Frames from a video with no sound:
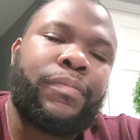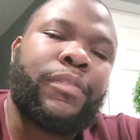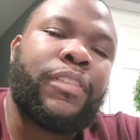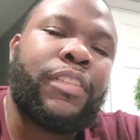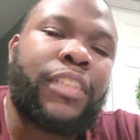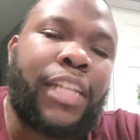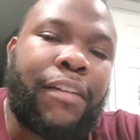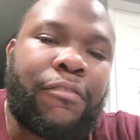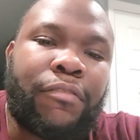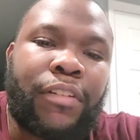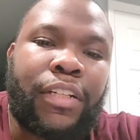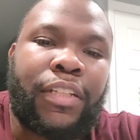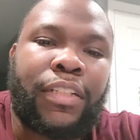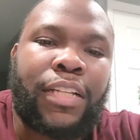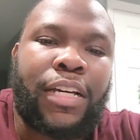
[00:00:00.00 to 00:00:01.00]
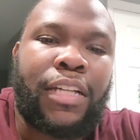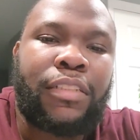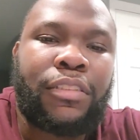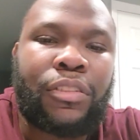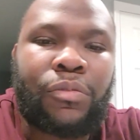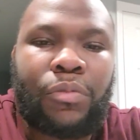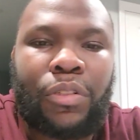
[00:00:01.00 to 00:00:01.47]
It's Captain
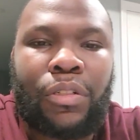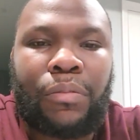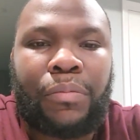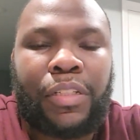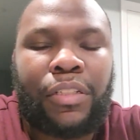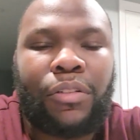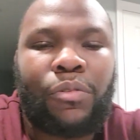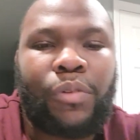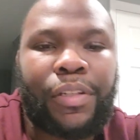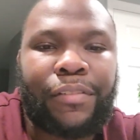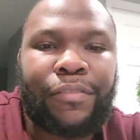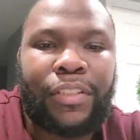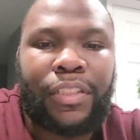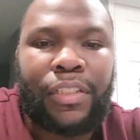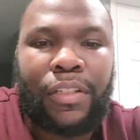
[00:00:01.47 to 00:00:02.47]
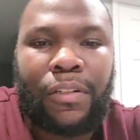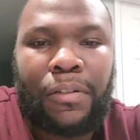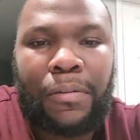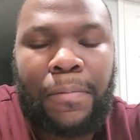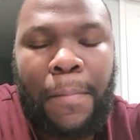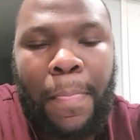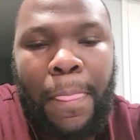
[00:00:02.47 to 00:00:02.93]
Redline. Just wanted to make a quick video.